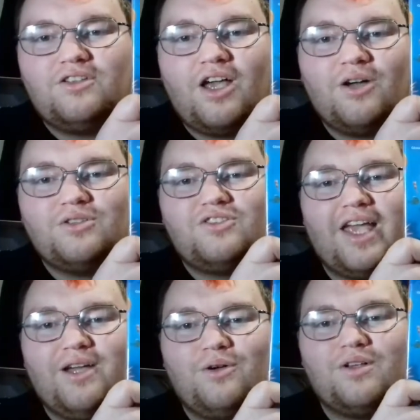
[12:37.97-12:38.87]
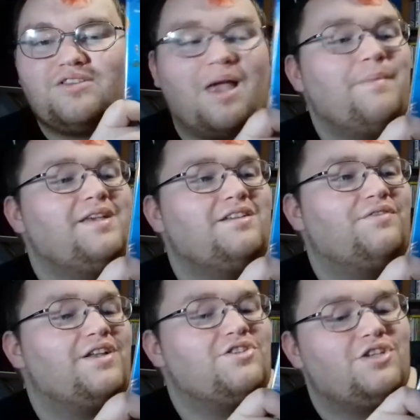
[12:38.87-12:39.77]
Turtles Tale, Sammy's
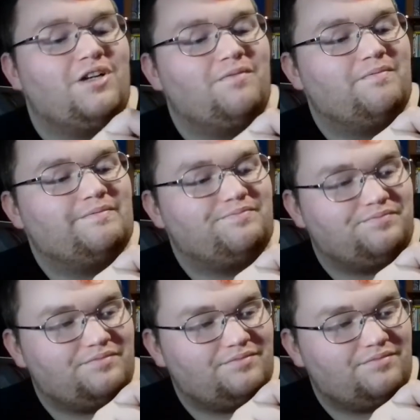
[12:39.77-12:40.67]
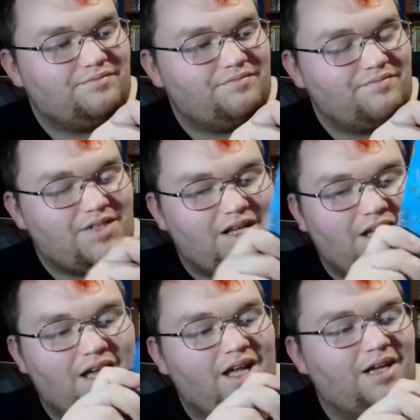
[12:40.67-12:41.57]
Adventure,
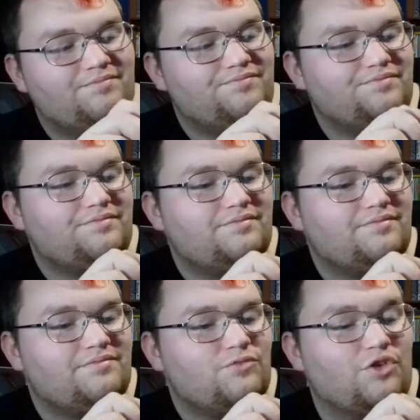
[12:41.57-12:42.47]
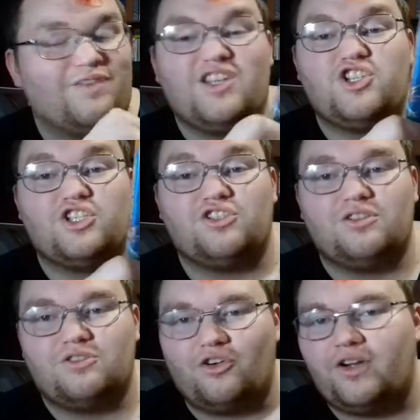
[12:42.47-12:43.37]
or Adventures,
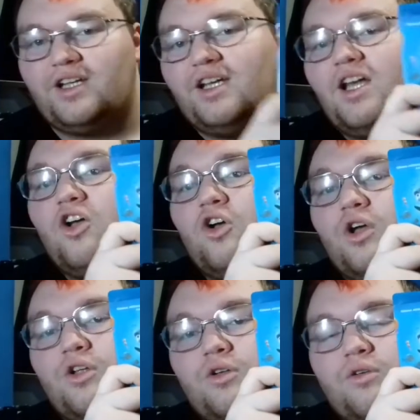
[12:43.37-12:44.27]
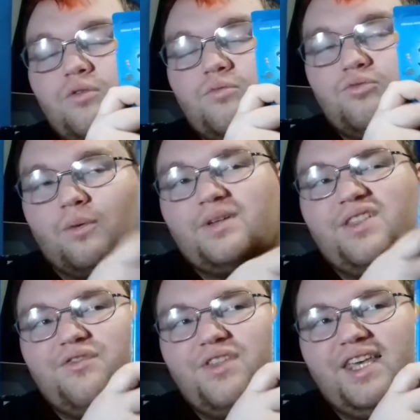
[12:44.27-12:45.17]
sorry.
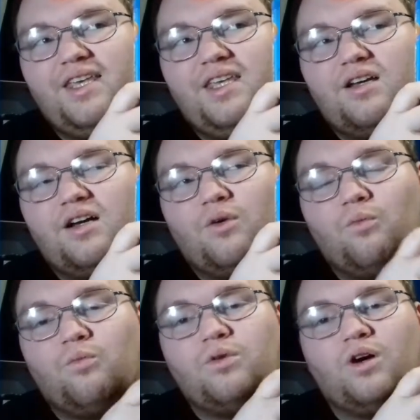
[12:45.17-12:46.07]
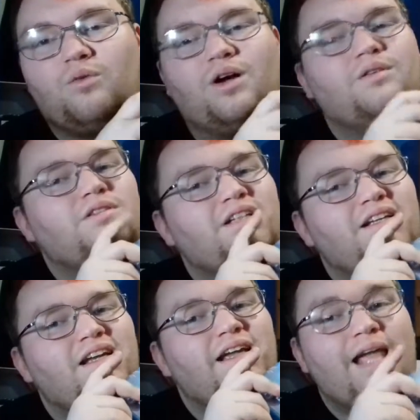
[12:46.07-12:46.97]
Probably the, well,
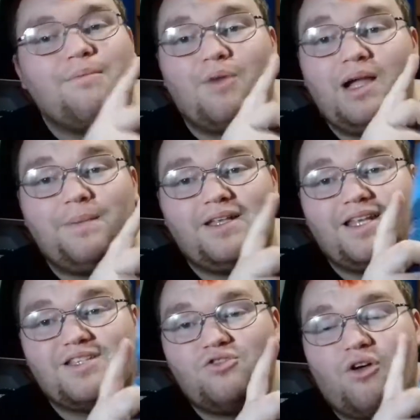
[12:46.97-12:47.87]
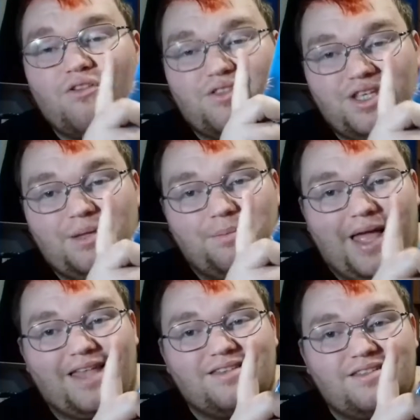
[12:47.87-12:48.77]
in my opinion, it's not the
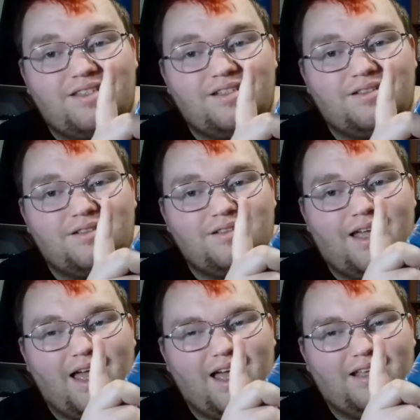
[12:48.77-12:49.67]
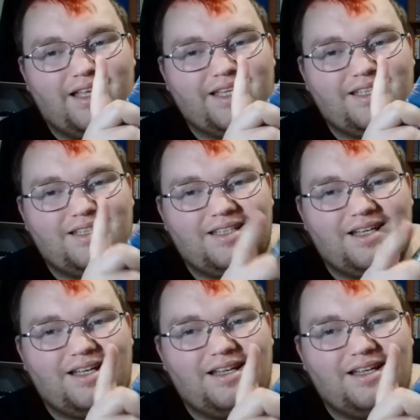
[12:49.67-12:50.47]
best, like,